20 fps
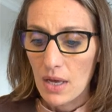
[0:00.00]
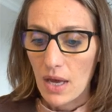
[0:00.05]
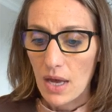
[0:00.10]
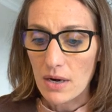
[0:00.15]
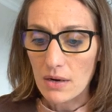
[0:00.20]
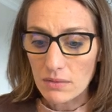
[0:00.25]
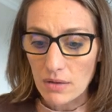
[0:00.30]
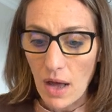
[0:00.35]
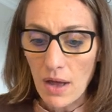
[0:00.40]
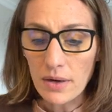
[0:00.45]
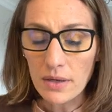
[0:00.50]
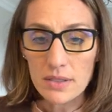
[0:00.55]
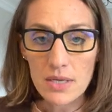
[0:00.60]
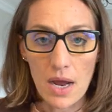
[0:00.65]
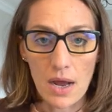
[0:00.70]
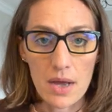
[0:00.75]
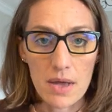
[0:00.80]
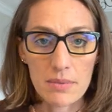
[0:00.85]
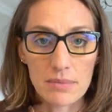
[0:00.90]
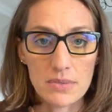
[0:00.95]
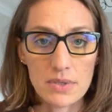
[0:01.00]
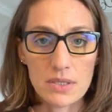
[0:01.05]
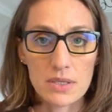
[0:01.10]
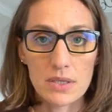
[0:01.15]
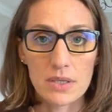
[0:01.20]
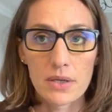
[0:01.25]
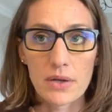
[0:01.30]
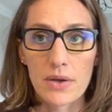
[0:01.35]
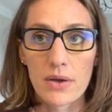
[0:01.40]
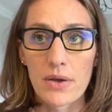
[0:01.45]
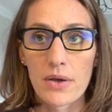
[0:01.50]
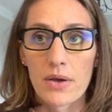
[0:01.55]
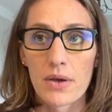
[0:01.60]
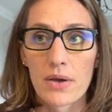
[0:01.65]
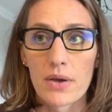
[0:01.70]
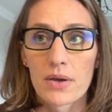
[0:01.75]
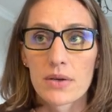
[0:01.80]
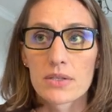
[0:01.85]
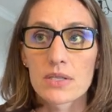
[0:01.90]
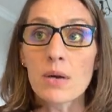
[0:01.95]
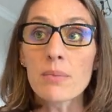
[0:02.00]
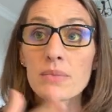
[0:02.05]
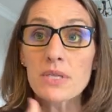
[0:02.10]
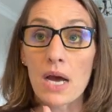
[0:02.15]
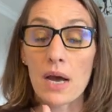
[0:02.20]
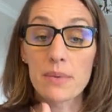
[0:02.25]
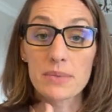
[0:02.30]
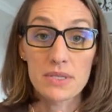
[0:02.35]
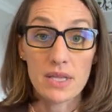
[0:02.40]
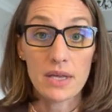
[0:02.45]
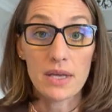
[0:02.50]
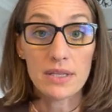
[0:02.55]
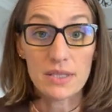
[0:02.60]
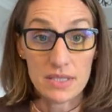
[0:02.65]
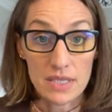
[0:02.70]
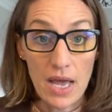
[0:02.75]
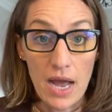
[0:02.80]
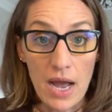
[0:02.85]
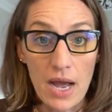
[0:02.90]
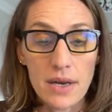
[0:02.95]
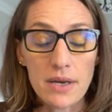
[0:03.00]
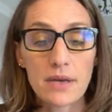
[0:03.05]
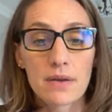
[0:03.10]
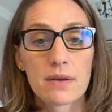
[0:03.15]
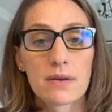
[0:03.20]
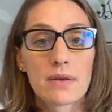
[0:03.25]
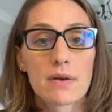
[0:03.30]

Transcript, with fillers: and a lot of times Sometimes that it's that.